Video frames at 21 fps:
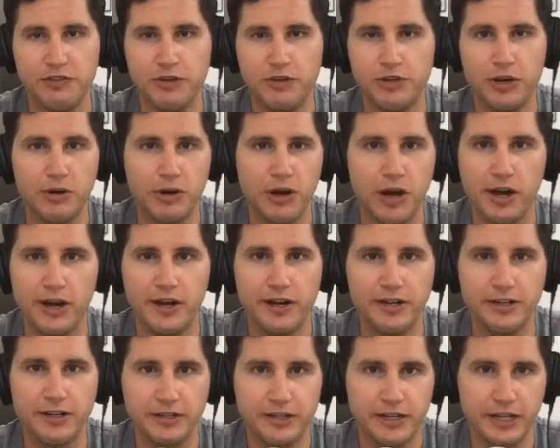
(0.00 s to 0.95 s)
go
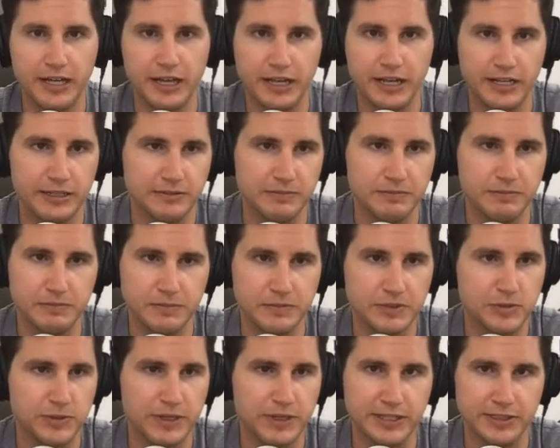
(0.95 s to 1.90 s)
hard on
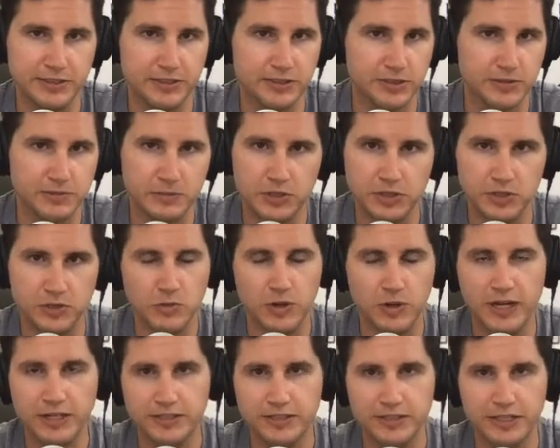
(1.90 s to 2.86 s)
swings or
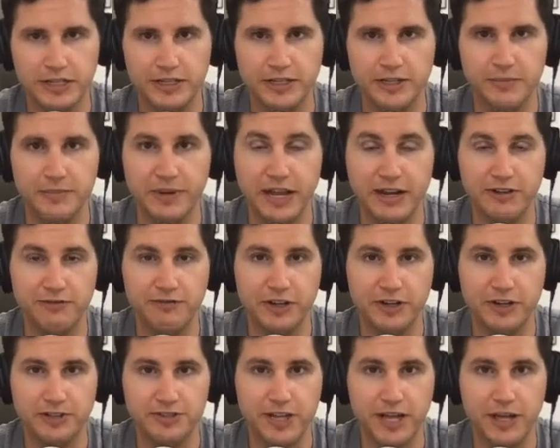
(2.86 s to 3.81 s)
squats and your back
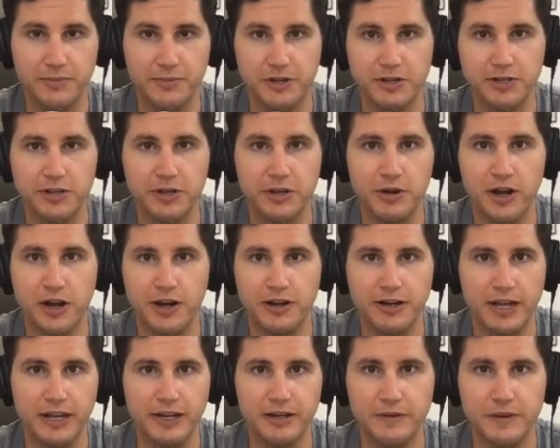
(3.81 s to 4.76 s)
flares up, or you go hard
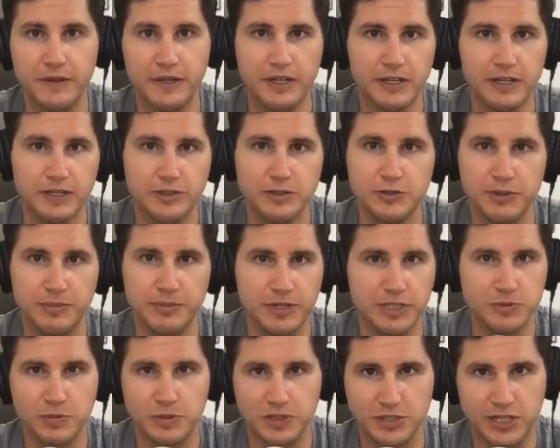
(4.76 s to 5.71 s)
on doing a
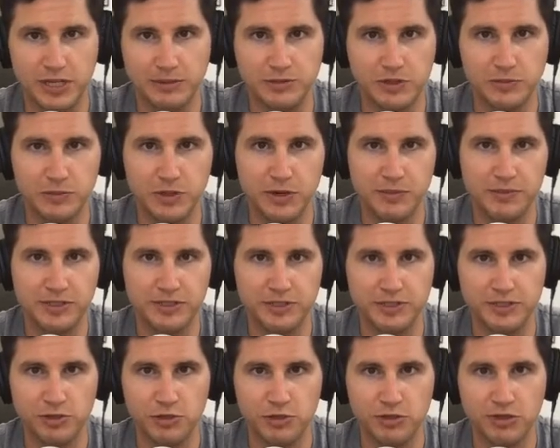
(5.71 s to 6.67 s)
bunch of push-ups or burpees and
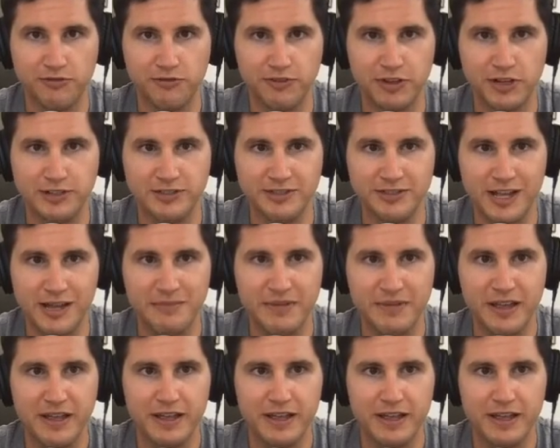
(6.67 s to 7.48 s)
your shoulder flares up,